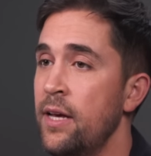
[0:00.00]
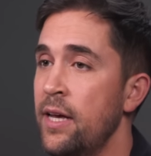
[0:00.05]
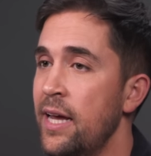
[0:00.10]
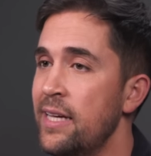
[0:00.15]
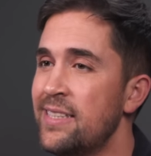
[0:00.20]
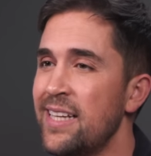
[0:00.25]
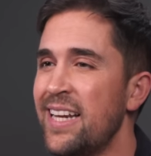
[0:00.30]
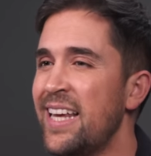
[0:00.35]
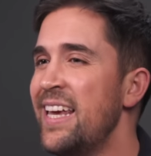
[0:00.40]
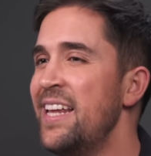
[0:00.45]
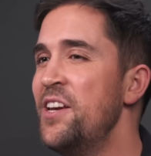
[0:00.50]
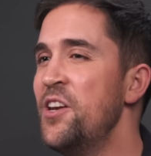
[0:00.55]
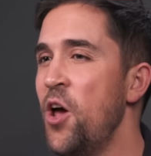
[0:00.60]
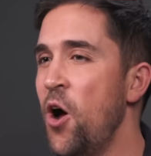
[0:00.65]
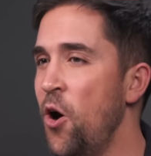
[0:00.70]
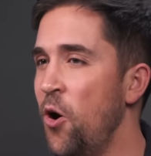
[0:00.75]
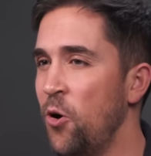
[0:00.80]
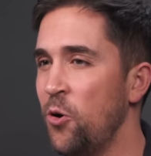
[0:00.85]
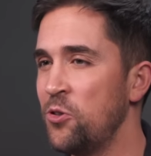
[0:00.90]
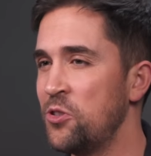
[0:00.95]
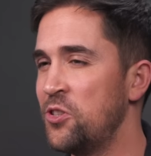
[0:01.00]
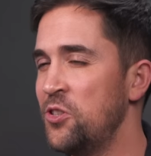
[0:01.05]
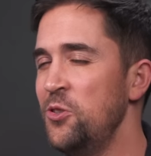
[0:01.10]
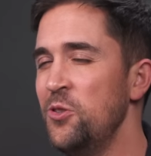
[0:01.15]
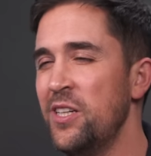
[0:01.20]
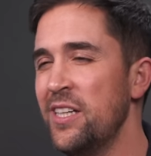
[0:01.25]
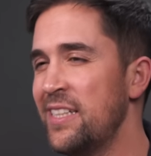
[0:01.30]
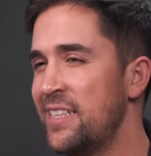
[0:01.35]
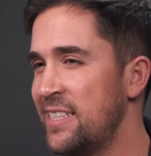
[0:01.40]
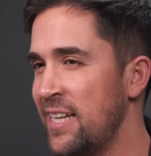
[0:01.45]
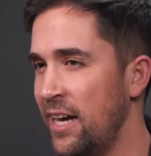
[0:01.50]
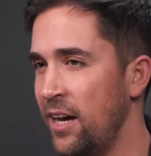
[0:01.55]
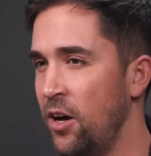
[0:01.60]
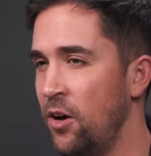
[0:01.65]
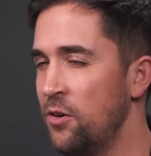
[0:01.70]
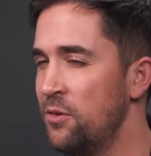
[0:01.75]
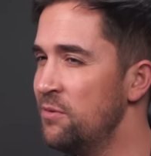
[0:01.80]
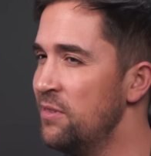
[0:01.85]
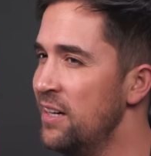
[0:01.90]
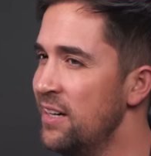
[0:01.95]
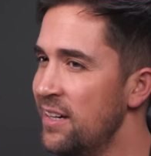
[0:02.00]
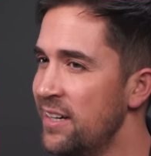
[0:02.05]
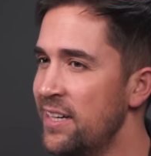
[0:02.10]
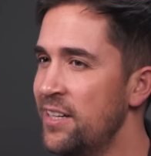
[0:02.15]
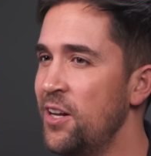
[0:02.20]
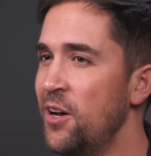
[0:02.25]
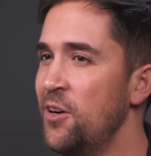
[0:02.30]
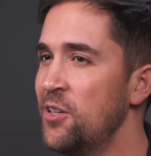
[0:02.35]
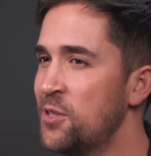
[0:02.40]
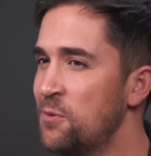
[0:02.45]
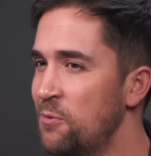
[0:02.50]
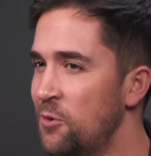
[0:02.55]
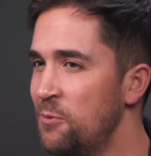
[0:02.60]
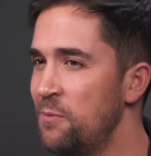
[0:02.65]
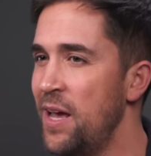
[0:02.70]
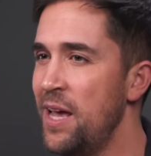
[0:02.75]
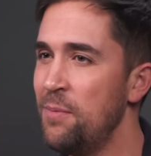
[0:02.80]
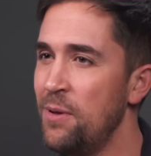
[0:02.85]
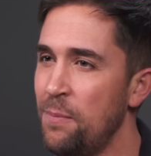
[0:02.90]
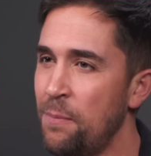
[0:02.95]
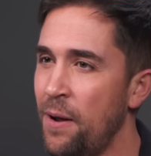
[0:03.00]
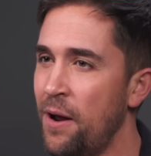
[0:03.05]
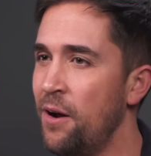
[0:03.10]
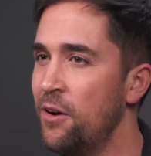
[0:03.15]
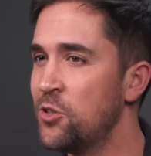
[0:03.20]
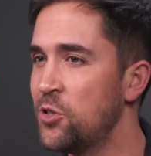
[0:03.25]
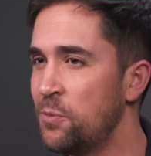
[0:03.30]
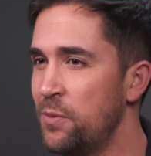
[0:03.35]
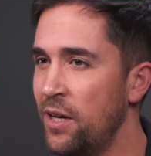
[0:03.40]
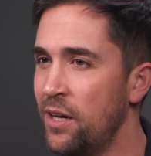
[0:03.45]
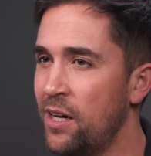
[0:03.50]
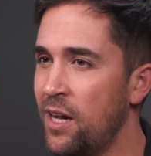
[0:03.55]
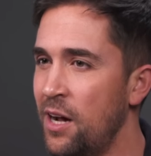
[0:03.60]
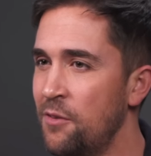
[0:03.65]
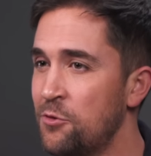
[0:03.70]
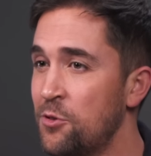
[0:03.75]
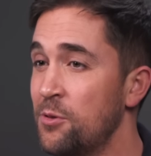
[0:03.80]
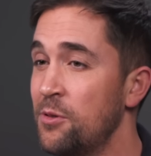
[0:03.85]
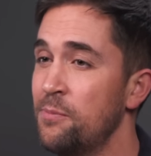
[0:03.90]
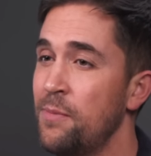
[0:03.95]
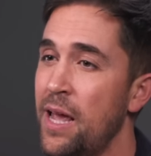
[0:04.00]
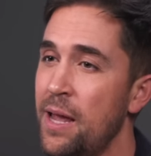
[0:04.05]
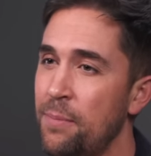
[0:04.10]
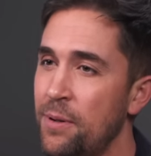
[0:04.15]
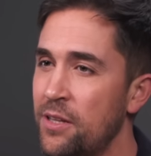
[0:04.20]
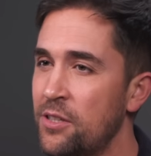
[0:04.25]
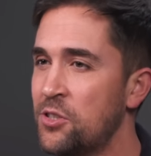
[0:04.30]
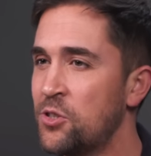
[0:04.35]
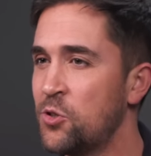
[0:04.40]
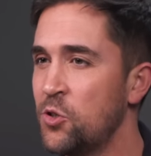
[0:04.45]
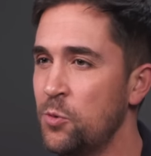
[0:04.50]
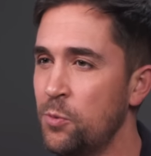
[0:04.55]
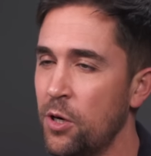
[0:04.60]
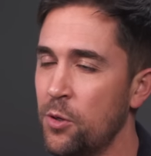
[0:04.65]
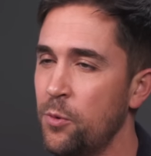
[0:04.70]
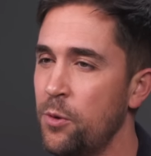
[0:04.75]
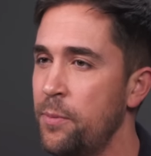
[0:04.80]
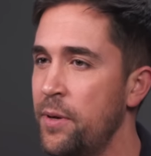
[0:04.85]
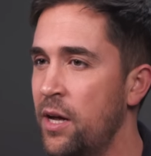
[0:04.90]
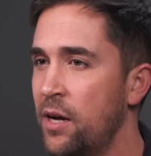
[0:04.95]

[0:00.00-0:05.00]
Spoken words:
is that he knows, you can tell, well, he knows, well, maybe parents would be uncomfortable, maybe the school board would be